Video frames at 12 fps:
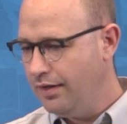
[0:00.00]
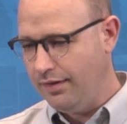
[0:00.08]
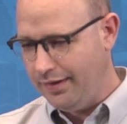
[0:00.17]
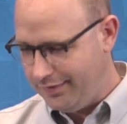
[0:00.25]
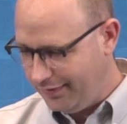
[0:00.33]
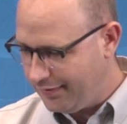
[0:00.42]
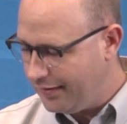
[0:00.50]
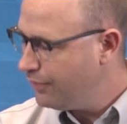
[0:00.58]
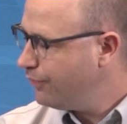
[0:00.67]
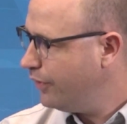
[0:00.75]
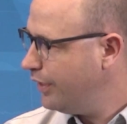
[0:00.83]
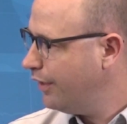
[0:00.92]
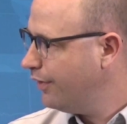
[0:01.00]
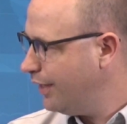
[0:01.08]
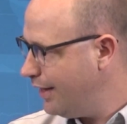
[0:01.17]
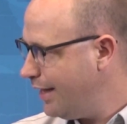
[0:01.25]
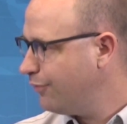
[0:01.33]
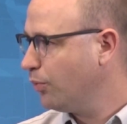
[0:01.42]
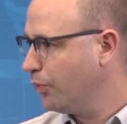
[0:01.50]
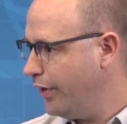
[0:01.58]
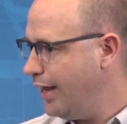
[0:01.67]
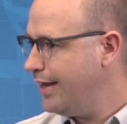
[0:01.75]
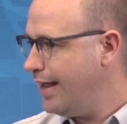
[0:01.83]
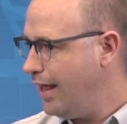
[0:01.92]
let's extend it for a year, and that's where we're
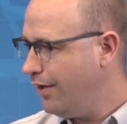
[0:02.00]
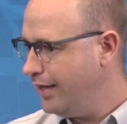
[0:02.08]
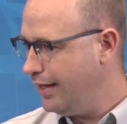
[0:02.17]
at now.